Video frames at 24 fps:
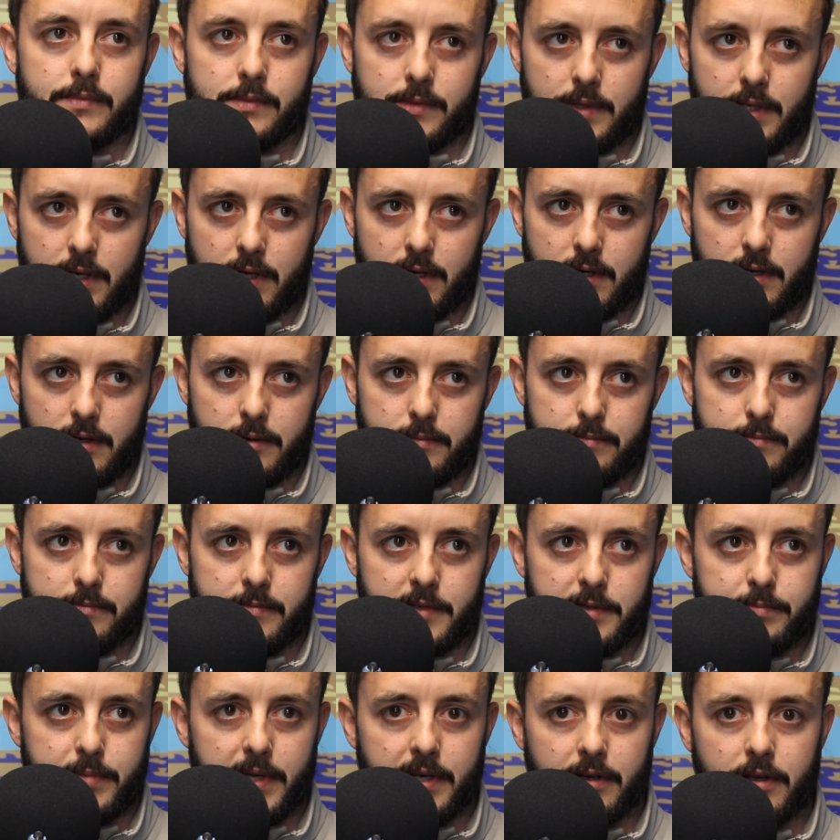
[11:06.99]

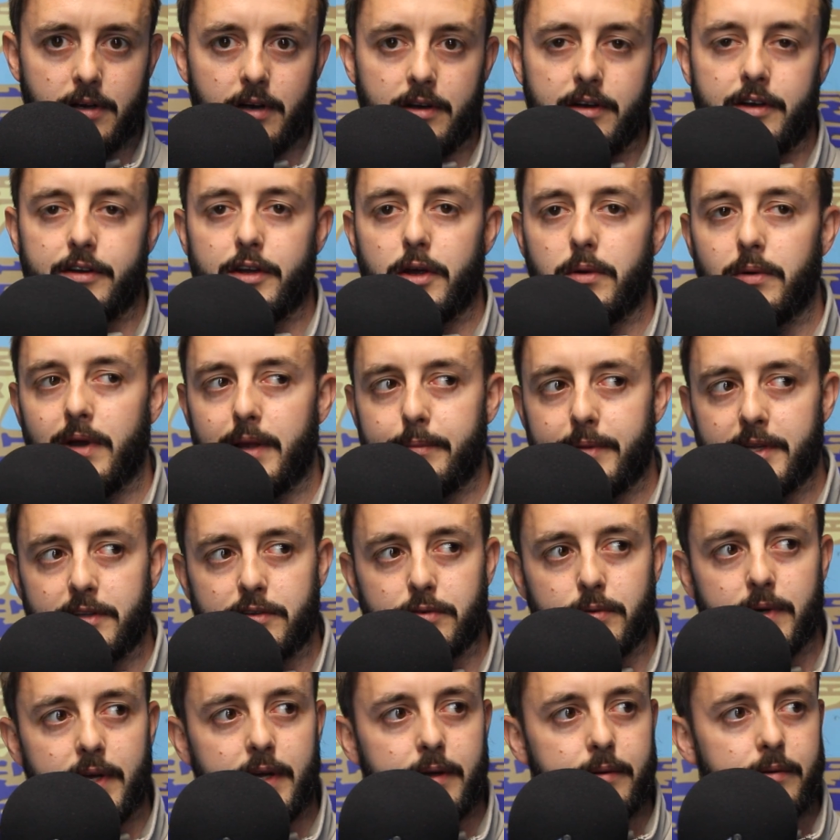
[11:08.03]
There's been kind of no limit
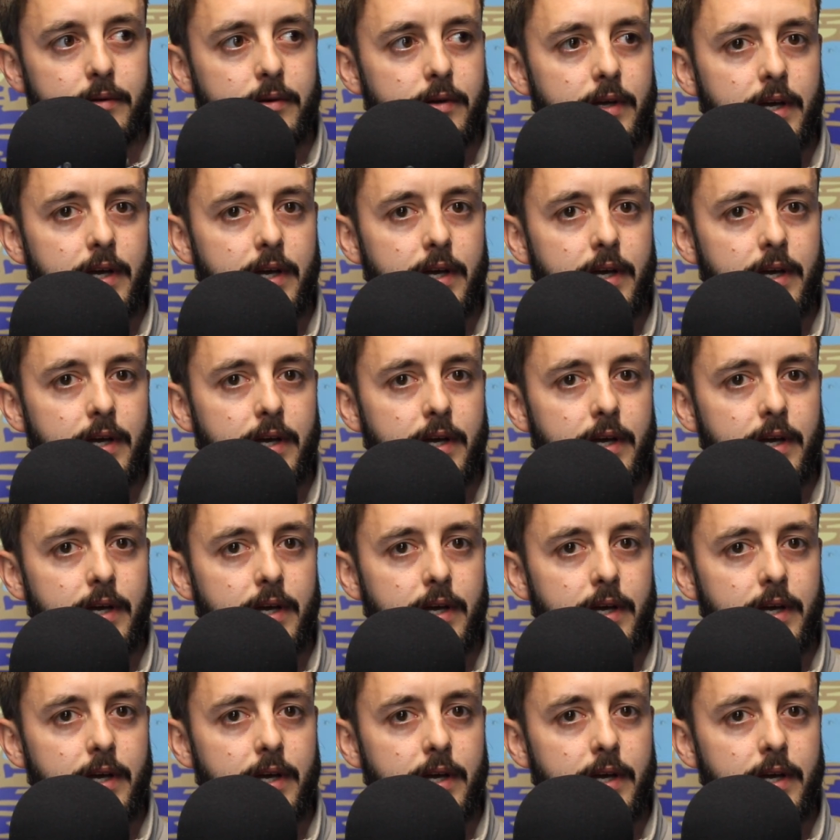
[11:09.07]
to it,